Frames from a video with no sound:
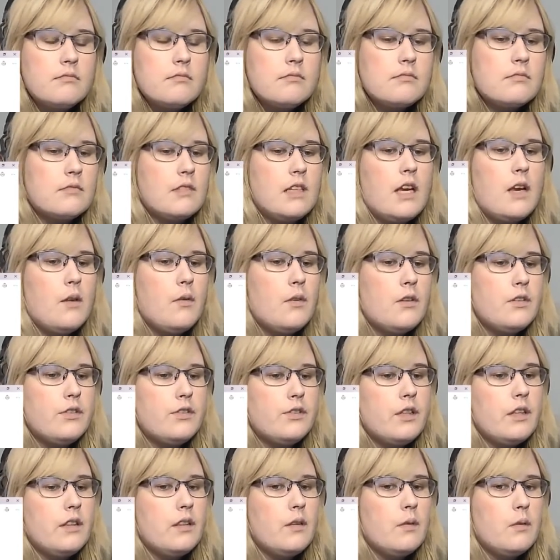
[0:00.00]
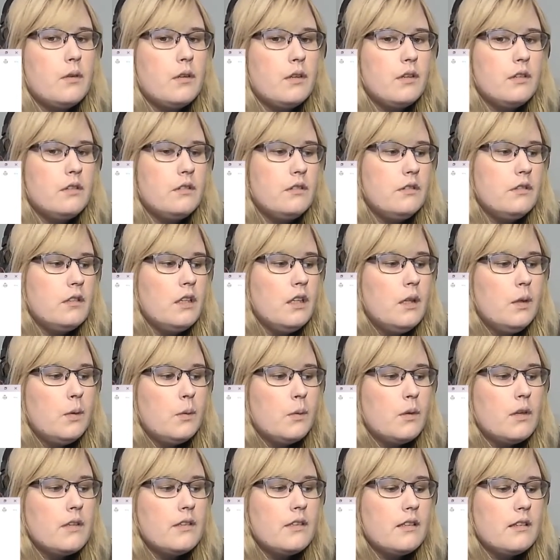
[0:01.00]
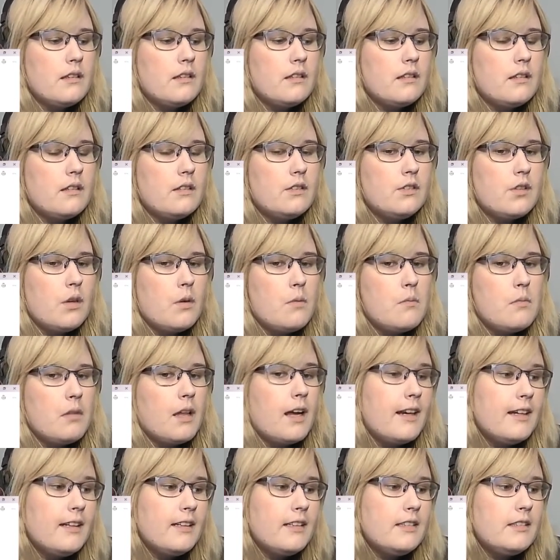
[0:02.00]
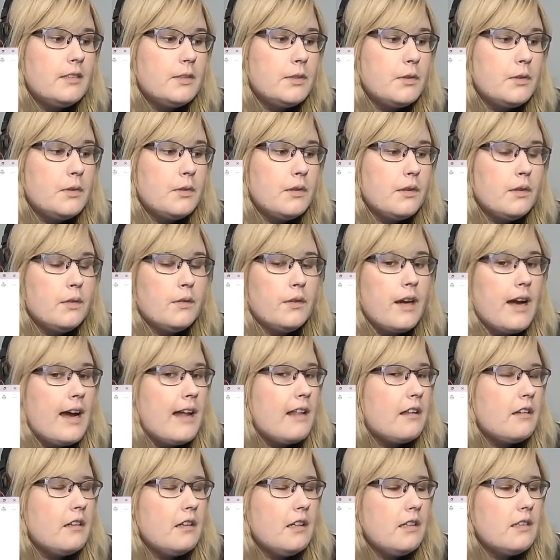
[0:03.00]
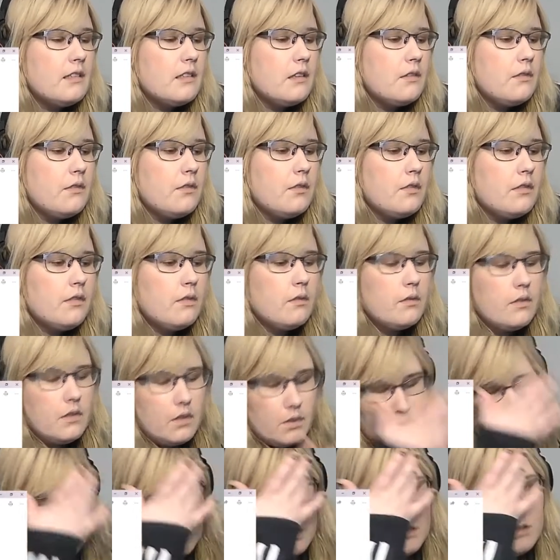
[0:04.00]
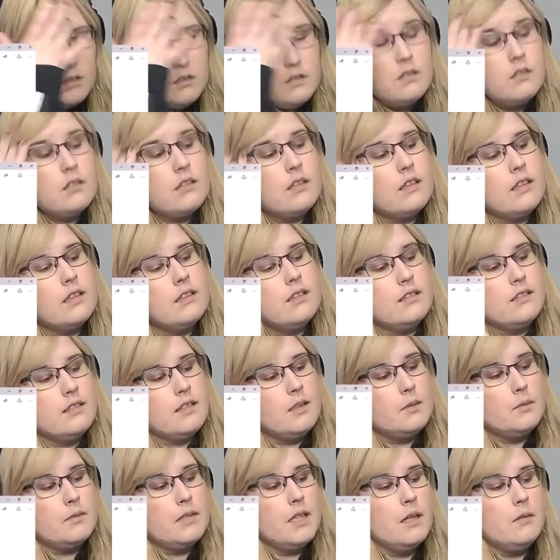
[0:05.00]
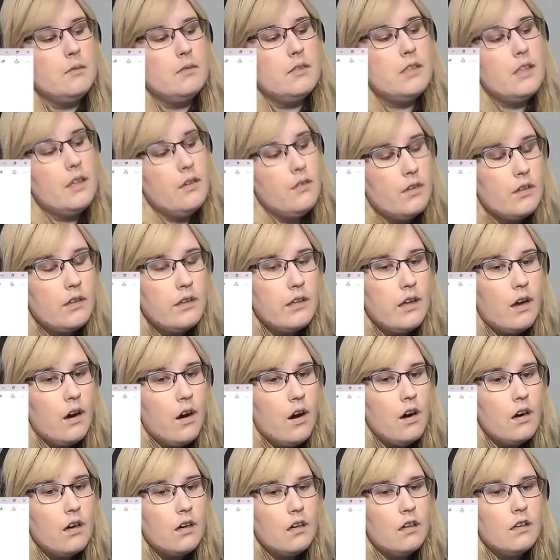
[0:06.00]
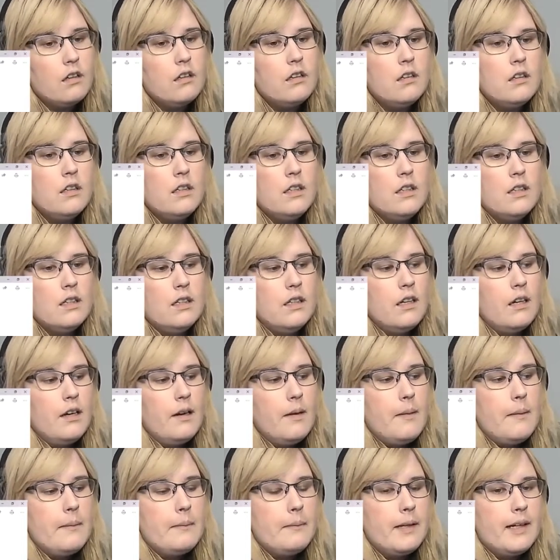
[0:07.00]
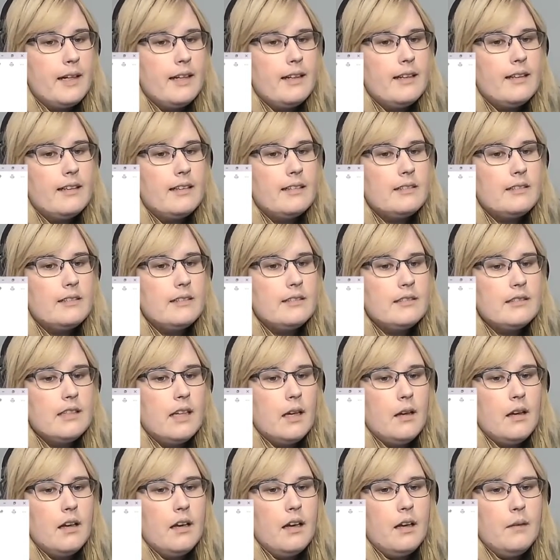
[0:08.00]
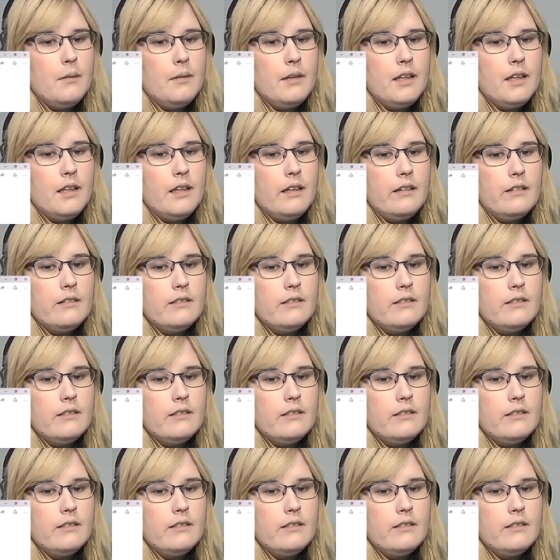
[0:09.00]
I wish that the world wasn't so blinded to the realities of the world, because sometimes they really are. But, I mean,